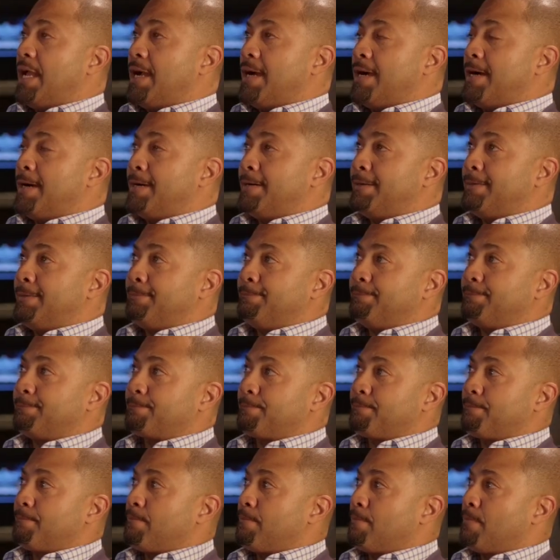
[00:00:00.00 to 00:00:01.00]
um,
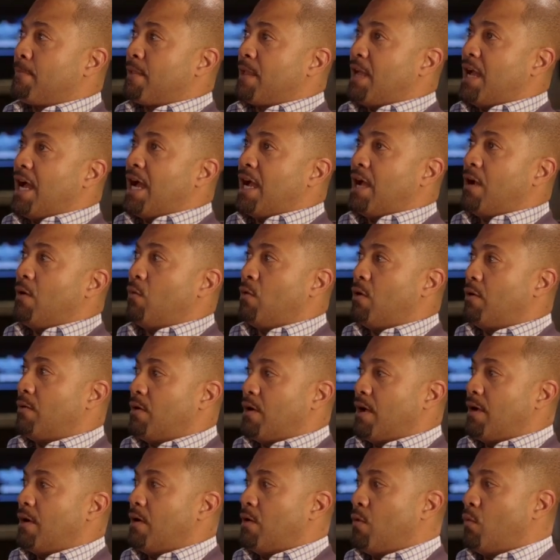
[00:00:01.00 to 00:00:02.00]
I
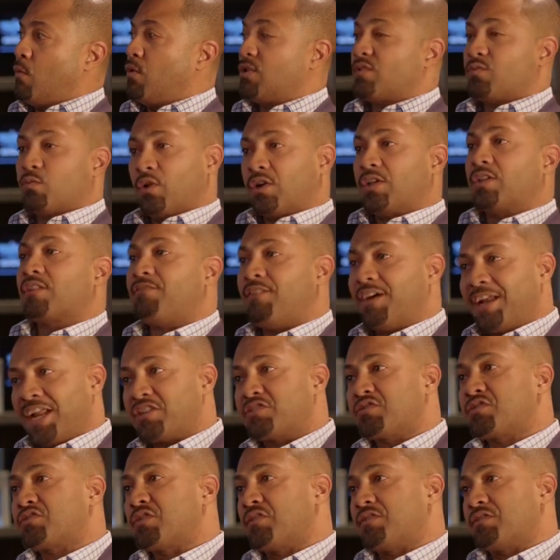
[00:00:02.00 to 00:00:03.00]
was working the
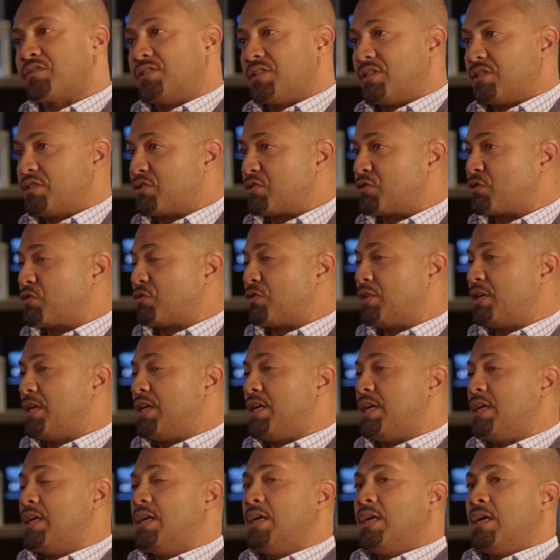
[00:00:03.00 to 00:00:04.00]
financial service
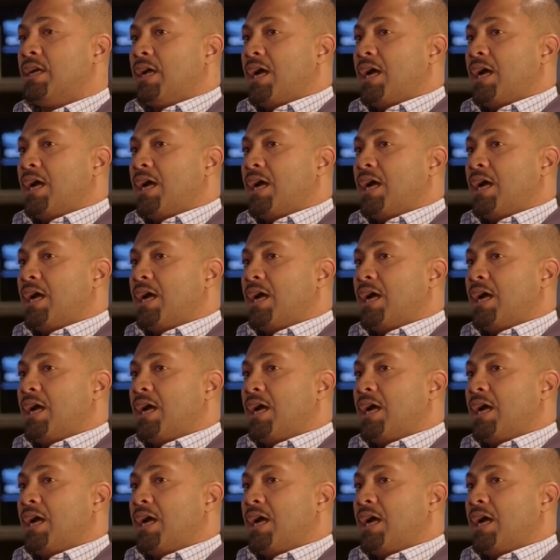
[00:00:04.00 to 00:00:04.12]
industry.